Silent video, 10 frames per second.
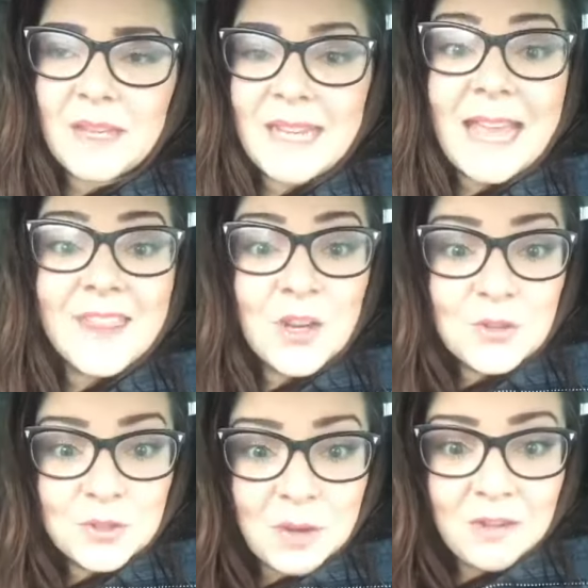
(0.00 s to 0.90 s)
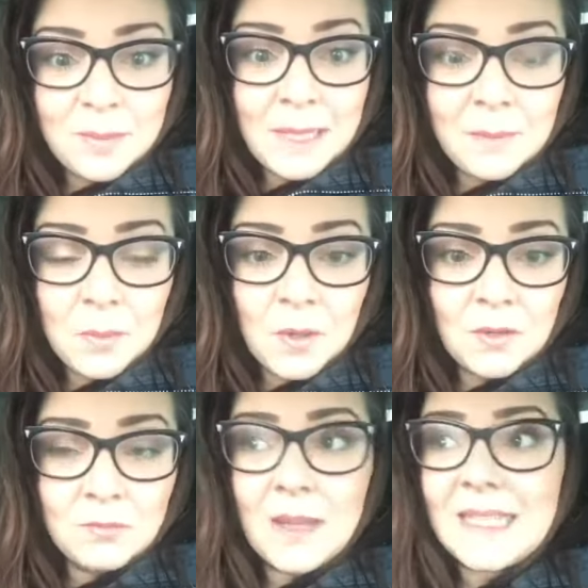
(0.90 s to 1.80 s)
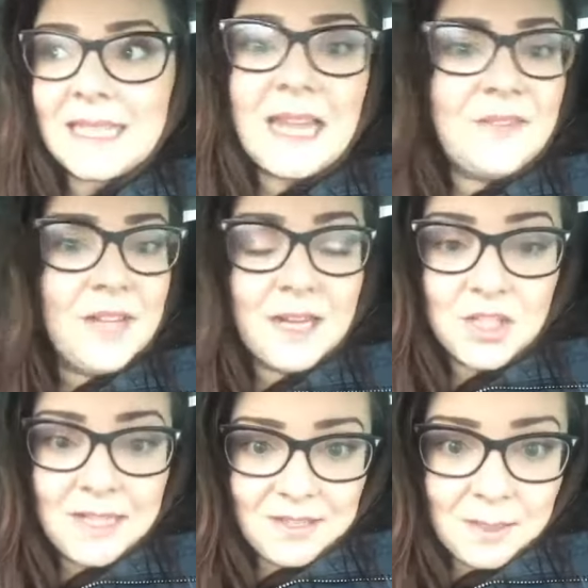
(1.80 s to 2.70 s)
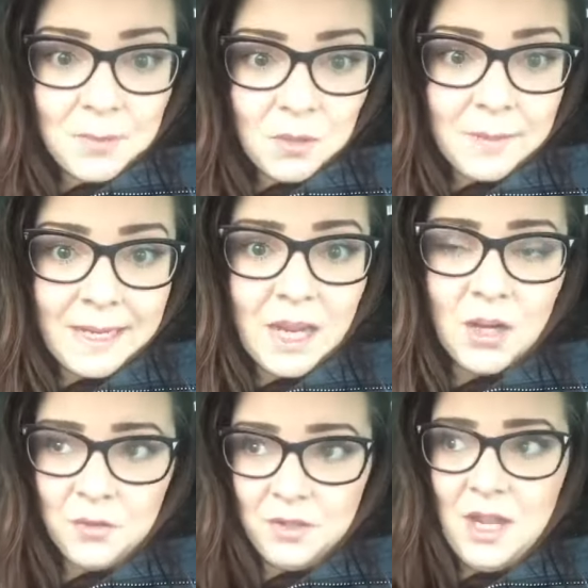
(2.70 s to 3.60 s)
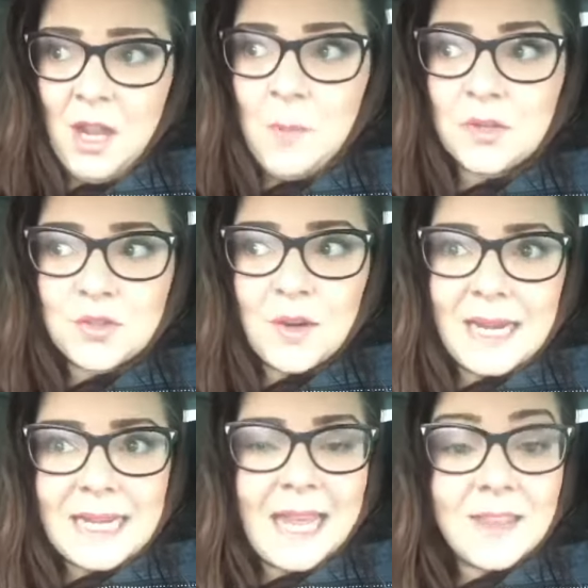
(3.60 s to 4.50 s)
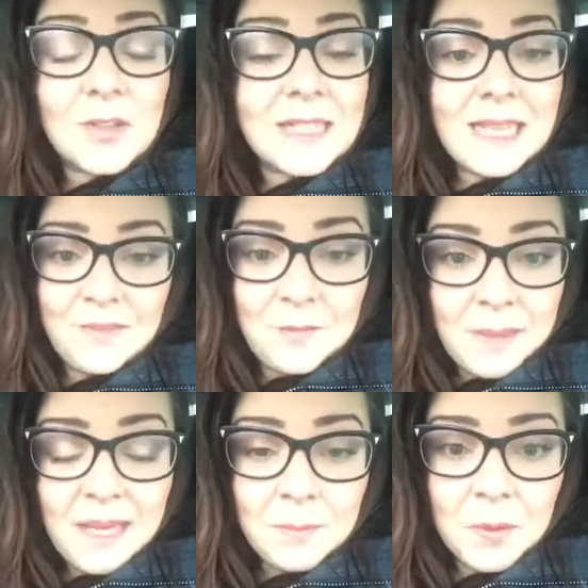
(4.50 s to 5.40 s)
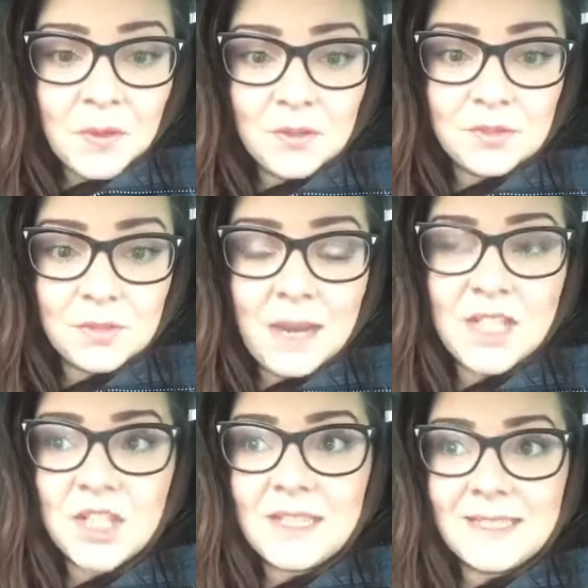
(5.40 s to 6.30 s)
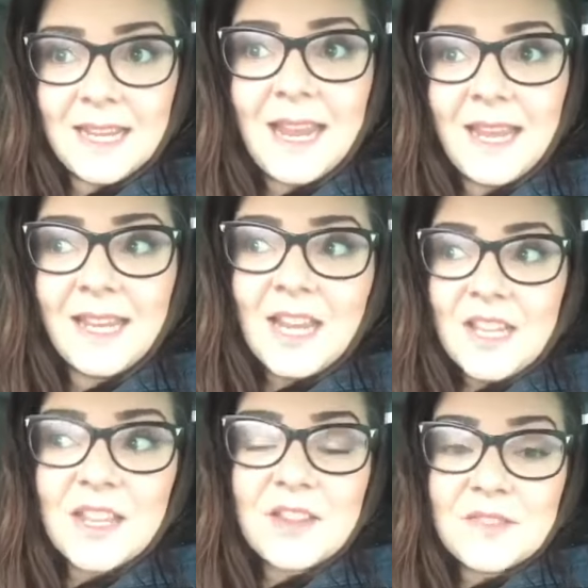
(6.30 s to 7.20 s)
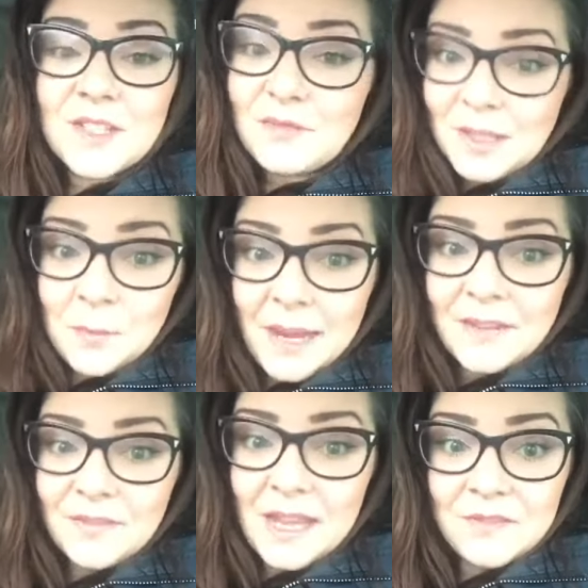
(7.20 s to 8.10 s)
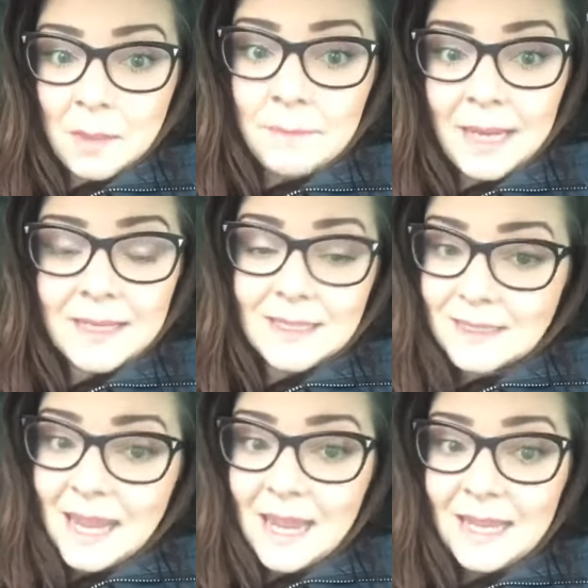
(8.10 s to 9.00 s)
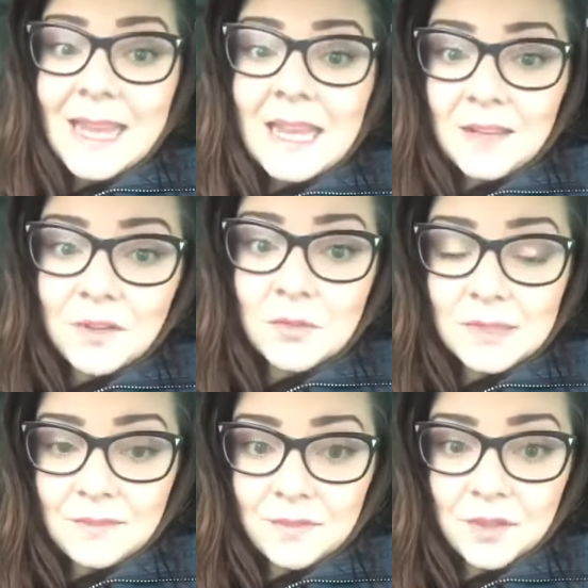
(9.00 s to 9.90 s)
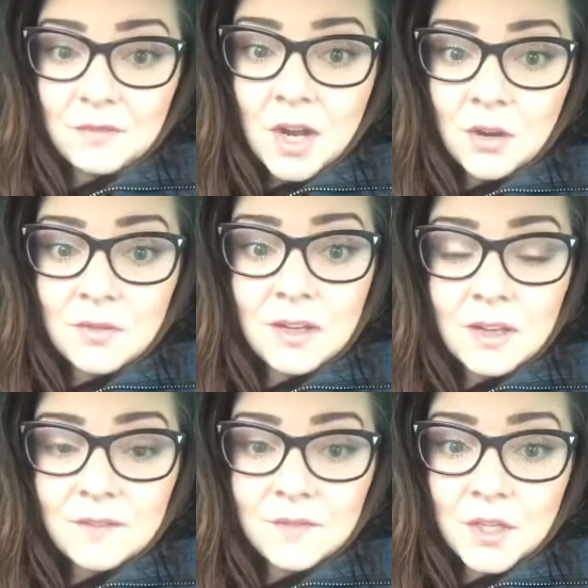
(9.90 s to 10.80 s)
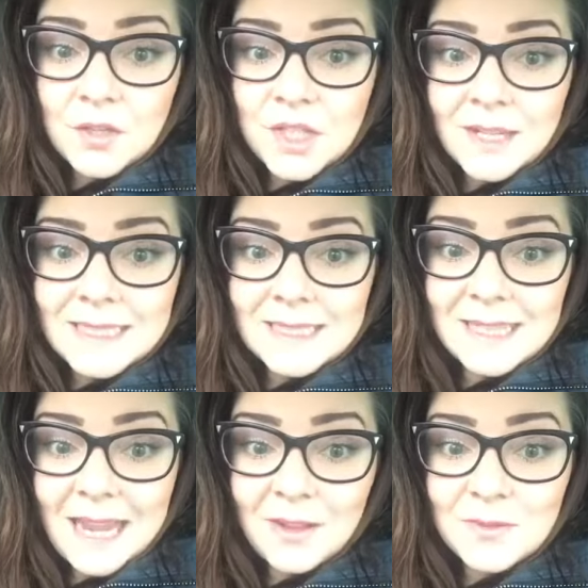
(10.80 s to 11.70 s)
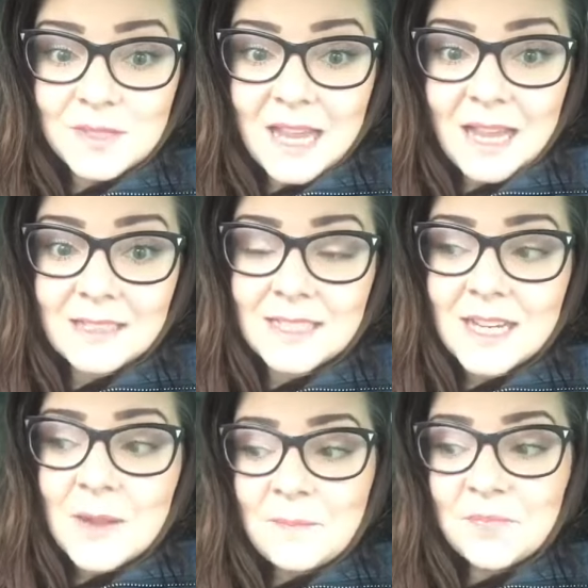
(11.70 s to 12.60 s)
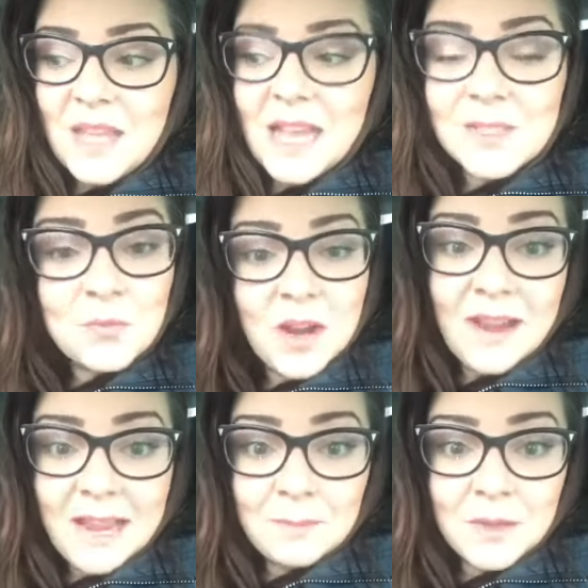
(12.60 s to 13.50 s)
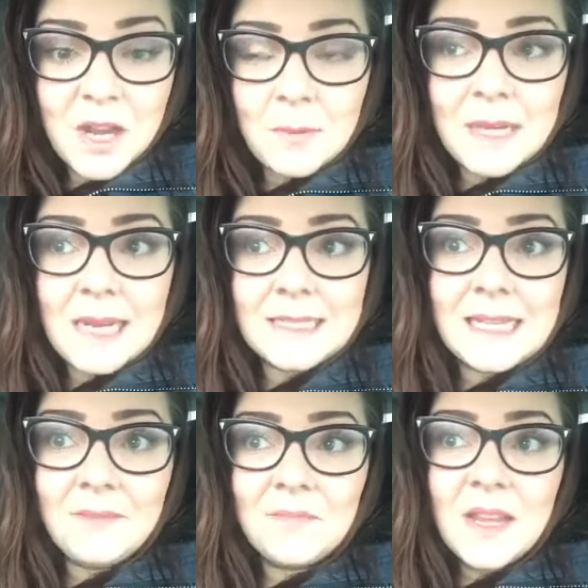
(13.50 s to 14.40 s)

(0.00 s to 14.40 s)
get those 12 people, well, it's 11 actually because I bought my own, but trying to get those 11 people to actually see that there is a real benefit of them buying this kit, if only for their own future discounts. And that's where I'm going at it.